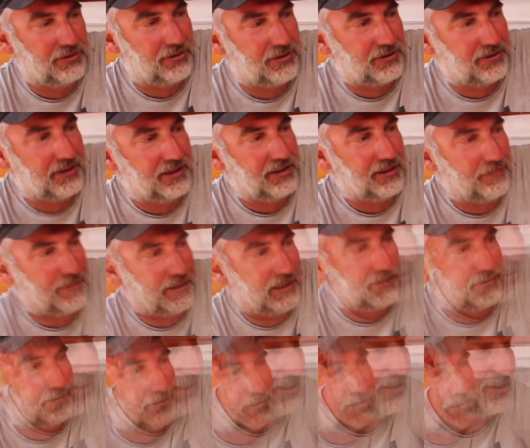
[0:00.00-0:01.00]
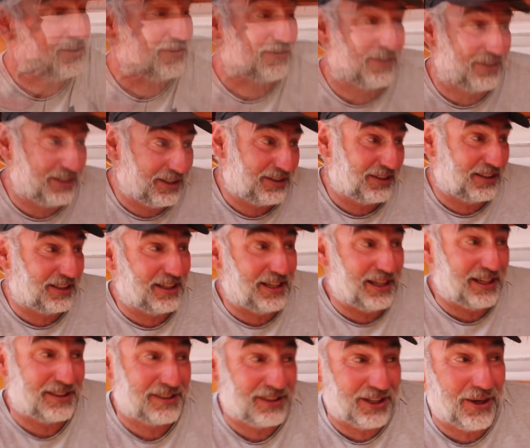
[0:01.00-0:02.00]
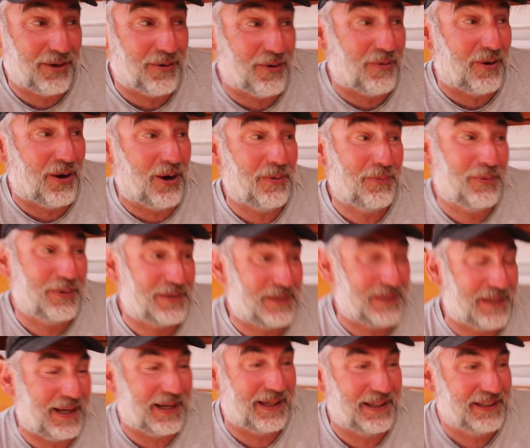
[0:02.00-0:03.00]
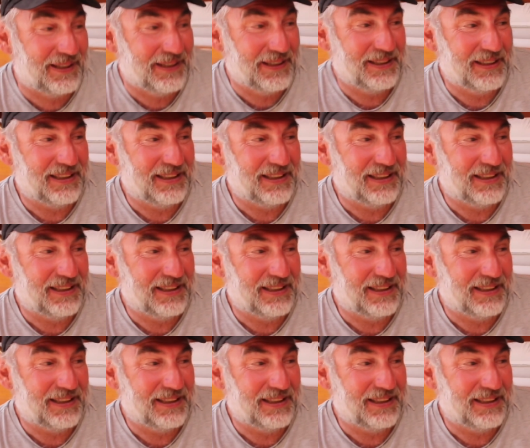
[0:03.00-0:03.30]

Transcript: to think about. The funny thing is, though, what I would say